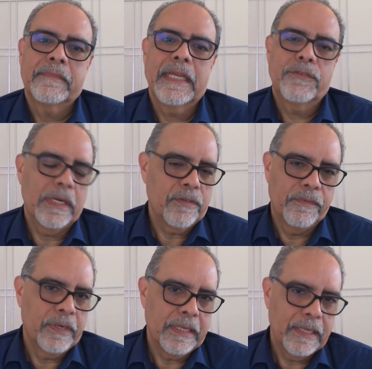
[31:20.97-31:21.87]
I try to
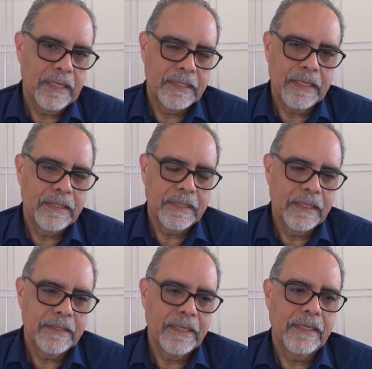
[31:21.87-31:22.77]
avoid it. It's
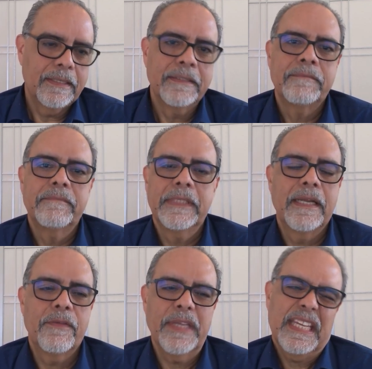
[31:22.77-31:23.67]
yeah. I
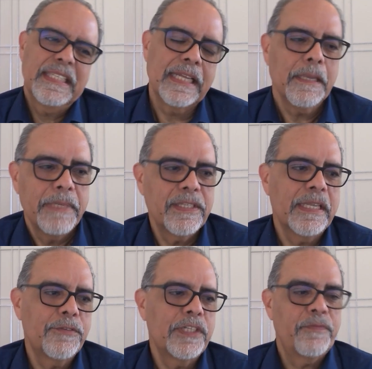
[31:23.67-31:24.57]
don't think it's not the best
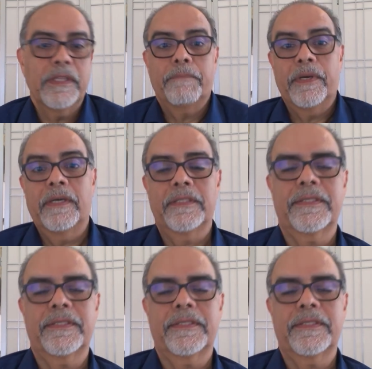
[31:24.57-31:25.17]
interest for the birds.